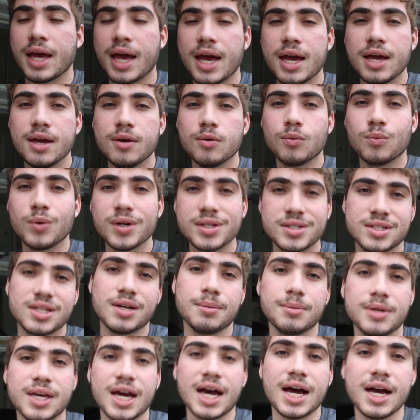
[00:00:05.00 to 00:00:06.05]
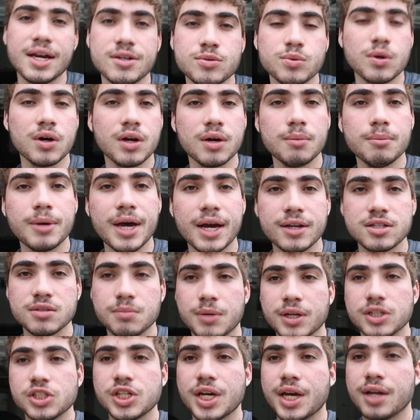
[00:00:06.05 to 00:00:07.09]
Hey, what's up guys? Welcome back to
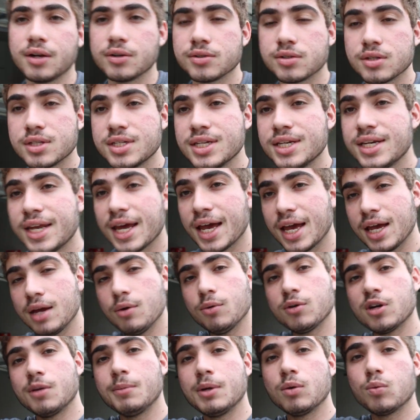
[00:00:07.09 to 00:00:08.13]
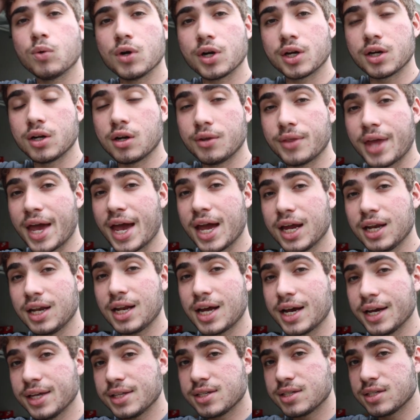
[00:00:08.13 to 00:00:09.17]
my channel. So today we're gonna be working on the
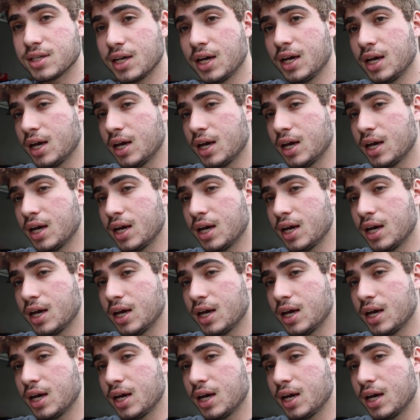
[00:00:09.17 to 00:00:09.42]
headlights.